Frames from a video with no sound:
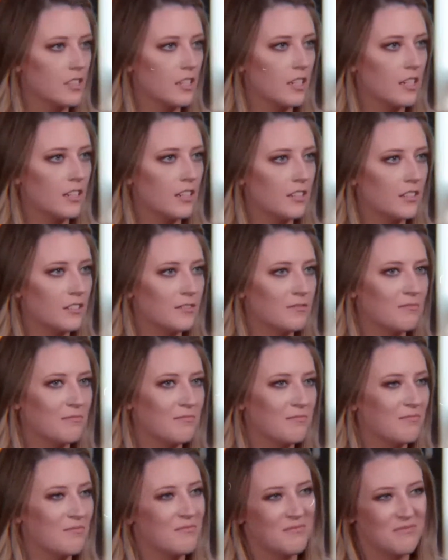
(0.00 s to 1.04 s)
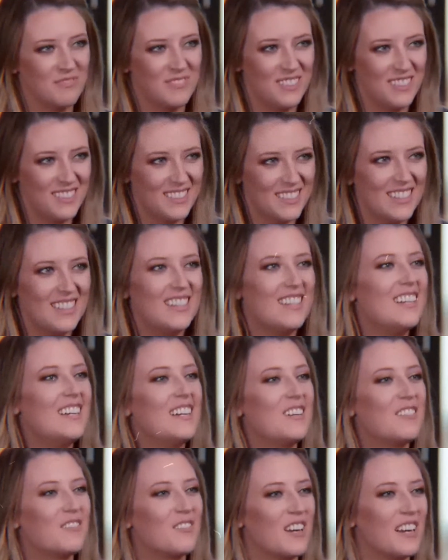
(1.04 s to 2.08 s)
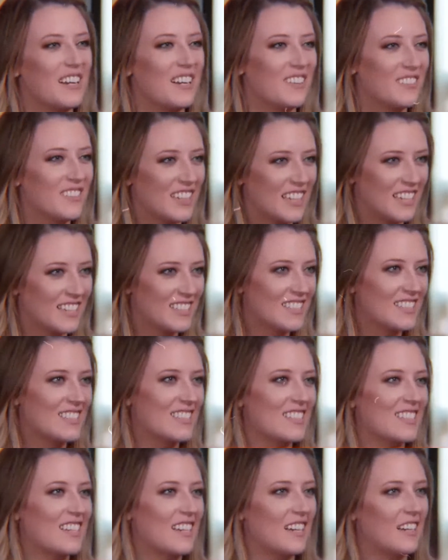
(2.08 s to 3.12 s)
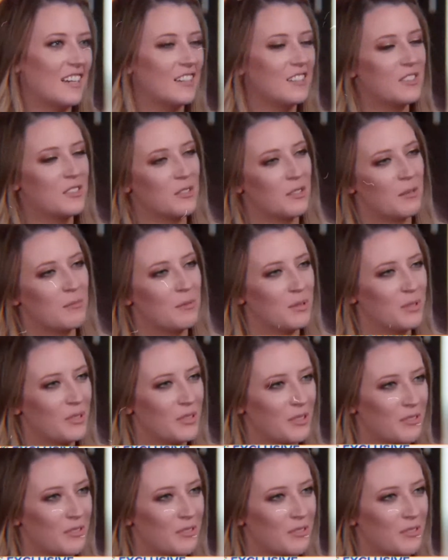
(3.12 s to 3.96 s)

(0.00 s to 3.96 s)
and ran out of gas, so I pulled